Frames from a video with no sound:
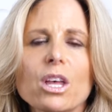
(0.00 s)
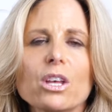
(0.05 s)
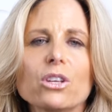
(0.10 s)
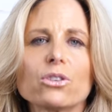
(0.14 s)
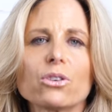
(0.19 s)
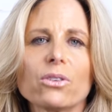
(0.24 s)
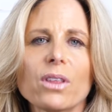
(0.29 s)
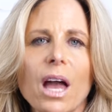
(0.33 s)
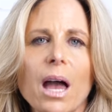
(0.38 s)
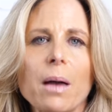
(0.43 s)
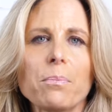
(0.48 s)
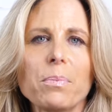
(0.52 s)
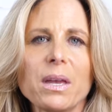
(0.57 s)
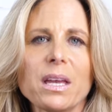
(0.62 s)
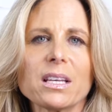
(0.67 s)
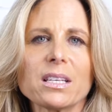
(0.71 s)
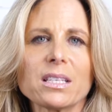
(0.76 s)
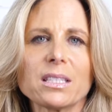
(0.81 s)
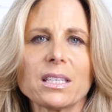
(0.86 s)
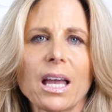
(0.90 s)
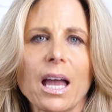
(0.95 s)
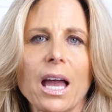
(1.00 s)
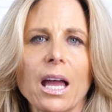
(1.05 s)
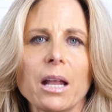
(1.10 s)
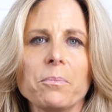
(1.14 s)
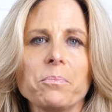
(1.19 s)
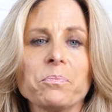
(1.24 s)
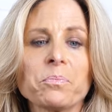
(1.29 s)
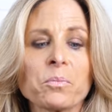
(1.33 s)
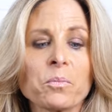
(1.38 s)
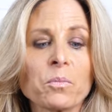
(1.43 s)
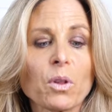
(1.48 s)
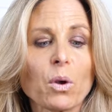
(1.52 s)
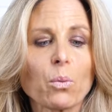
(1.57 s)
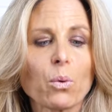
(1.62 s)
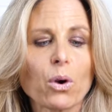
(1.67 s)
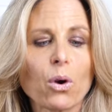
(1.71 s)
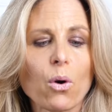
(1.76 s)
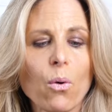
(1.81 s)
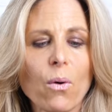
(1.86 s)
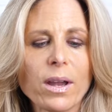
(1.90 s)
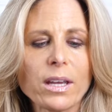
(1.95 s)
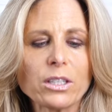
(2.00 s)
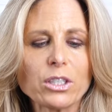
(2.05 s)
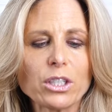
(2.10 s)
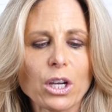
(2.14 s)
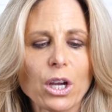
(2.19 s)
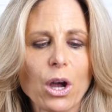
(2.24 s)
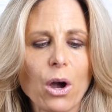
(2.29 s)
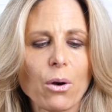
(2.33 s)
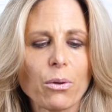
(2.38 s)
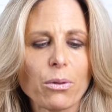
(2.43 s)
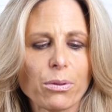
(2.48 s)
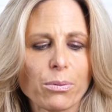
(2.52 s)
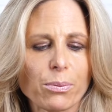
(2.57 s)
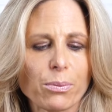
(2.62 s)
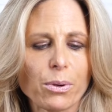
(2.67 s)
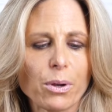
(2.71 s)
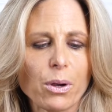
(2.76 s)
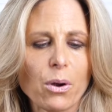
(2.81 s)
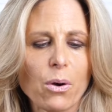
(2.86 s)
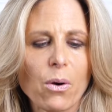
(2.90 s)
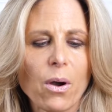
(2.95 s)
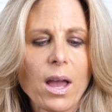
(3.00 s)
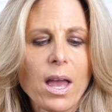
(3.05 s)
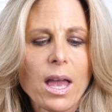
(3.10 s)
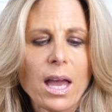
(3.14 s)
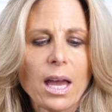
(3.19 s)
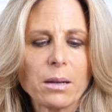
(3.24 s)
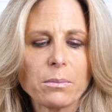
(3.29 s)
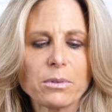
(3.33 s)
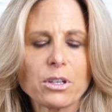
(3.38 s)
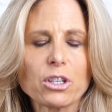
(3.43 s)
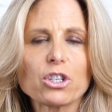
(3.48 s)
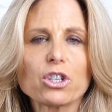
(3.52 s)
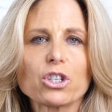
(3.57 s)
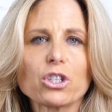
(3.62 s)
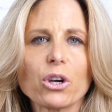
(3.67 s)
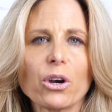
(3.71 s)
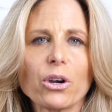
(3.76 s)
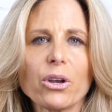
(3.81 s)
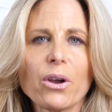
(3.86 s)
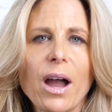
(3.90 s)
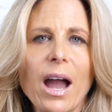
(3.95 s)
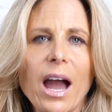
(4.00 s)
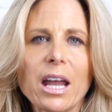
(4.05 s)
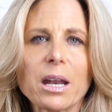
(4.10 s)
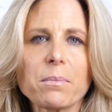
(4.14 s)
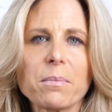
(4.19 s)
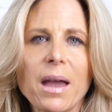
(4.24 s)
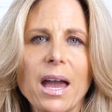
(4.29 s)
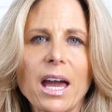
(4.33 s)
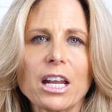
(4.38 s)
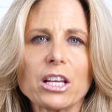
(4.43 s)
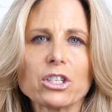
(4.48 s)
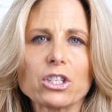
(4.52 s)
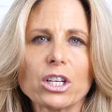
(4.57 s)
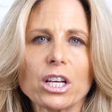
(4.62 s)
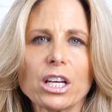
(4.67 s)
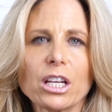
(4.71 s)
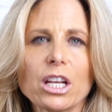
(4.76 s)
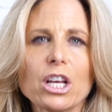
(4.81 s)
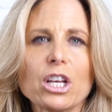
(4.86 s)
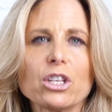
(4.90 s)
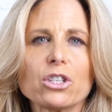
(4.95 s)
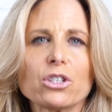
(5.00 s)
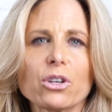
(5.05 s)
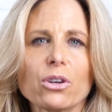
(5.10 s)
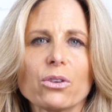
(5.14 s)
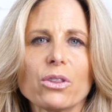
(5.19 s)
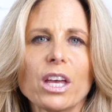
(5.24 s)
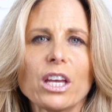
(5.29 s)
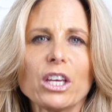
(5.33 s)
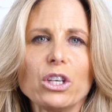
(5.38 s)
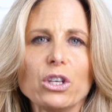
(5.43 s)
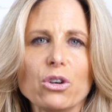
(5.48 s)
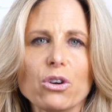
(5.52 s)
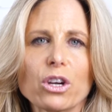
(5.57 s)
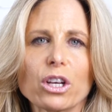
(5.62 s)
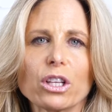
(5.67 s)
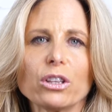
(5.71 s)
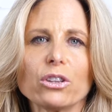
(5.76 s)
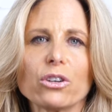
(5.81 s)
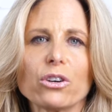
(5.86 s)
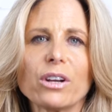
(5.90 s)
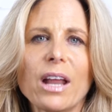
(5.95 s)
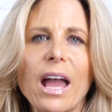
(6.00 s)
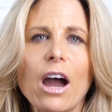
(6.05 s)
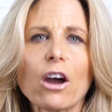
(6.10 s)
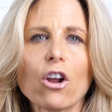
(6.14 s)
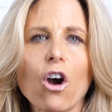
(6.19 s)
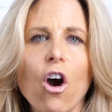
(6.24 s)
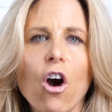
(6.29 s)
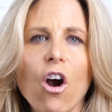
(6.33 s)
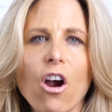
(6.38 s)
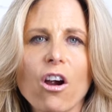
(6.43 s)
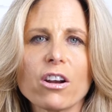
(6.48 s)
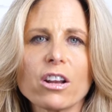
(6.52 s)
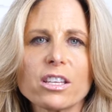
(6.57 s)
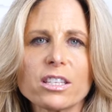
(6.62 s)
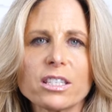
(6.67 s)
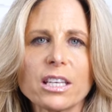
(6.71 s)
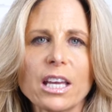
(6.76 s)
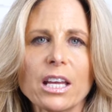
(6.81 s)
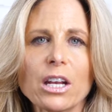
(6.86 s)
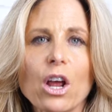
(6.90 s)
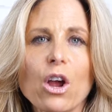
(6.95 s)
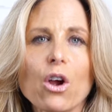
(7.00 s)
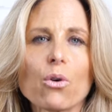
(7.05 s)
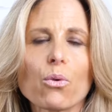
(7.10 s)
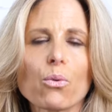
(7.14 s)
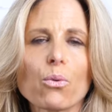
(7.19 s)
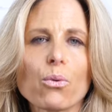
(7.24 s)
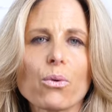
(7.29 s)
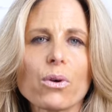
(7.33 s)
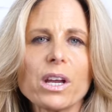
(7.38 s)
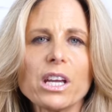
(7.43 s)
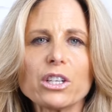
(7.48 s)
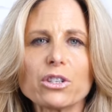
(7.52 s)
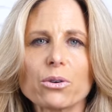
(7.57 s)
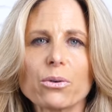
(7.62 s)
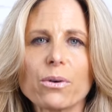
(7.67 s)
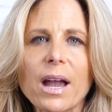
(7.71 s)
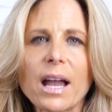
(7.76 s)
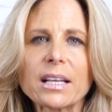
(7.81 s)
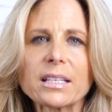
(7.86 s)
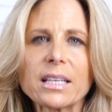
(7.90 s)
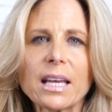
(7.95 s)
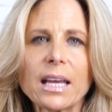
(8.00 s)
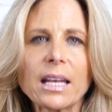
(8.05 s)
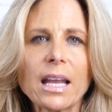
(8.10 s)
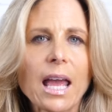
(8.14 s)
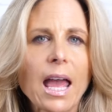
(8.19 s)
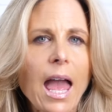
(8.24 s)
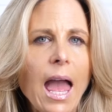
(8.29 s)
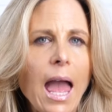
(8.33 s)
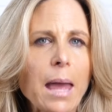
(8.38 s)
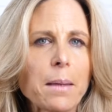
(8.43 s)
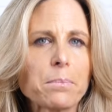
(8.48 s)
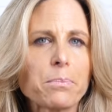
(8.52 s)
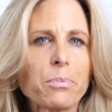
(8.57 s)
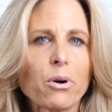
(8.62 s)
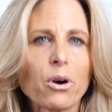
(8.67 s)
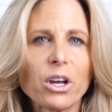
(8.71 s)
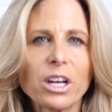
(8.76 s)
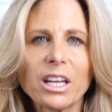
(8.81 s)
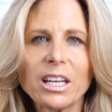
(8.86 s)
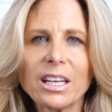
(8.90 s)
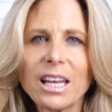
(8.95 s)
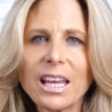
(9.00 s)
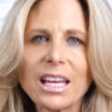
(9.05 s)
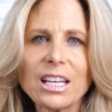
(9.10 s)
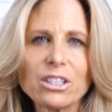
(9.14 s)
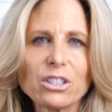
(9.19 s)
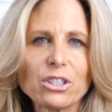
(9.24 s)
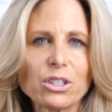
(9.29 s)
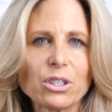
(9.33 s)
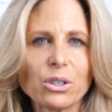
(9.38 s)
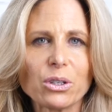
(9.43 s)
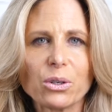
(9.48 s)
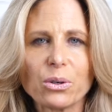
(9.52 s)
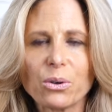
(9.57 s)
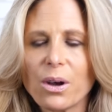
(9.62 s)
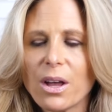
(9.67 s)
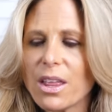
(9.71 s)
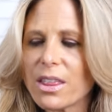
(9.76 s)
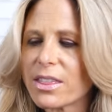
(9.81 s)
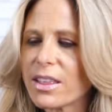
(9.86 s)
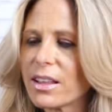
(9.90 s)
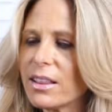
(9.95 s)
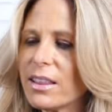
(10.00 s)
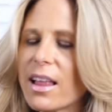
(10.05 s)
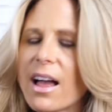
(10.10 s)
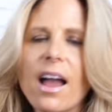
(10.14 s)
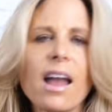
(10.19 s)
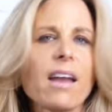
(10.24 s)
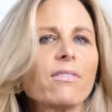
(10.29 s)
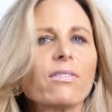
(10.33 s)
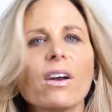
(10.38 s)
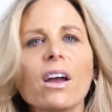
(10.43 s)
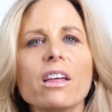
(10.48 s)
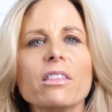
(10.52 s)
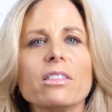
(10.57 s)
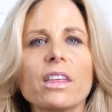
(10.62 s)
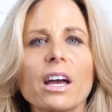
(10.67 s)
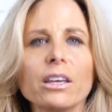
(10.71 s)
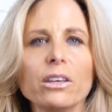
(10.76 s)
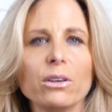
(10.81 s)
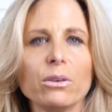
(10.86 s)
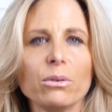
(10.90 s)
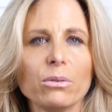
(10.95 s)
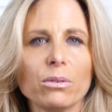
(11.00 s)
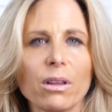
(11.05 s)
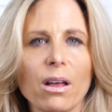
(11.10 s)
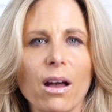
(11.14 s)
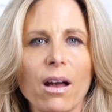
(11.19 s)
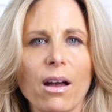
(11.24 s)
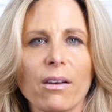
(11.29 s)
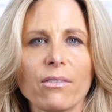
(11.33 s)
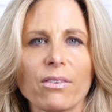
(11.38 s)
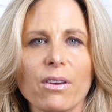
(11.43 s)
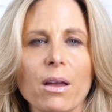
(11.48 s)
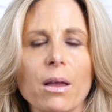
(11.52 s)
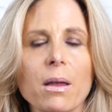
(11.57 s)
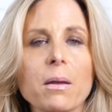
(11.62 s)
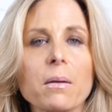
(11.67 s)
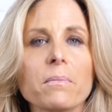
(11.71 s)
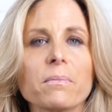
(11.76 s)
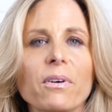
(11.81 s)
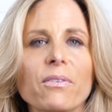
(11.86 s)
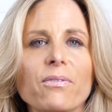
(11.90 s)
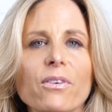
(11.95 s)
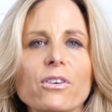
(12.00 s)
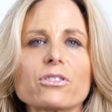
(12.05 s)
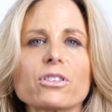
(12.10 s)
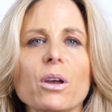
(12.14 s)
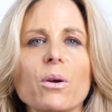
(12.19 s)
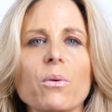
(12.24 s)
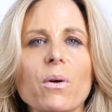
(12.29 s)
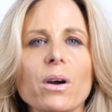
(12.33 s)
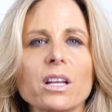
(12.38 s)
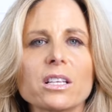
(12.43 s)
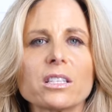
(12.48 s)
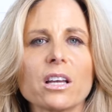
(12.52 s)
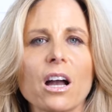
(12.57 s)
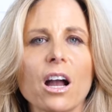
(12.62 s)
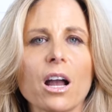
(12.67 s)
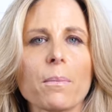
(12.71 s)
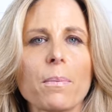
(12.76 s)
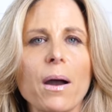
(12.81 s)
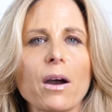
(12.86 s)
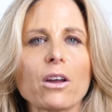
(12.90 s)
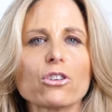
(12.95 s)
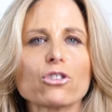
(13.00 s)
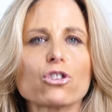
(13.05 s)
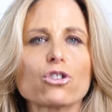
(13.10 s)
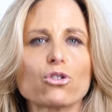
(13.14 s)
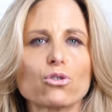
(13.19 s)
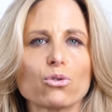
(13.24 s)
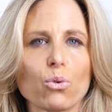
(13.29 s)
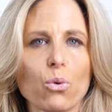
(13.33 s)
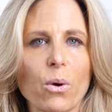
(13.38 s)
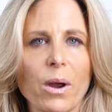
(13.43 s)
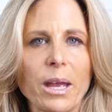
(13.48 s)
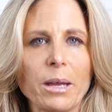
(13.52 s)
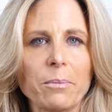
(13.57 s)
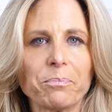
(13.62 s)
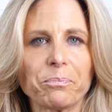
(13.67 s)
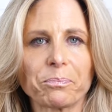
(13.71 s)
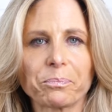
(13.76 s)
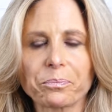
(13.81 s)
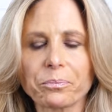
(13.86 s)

So that being said, we're going to go through and I'm going to show you how to manage it so that you can learn how to harness it, redirect it, and put it into the life that you love. But first I want to talk about a story.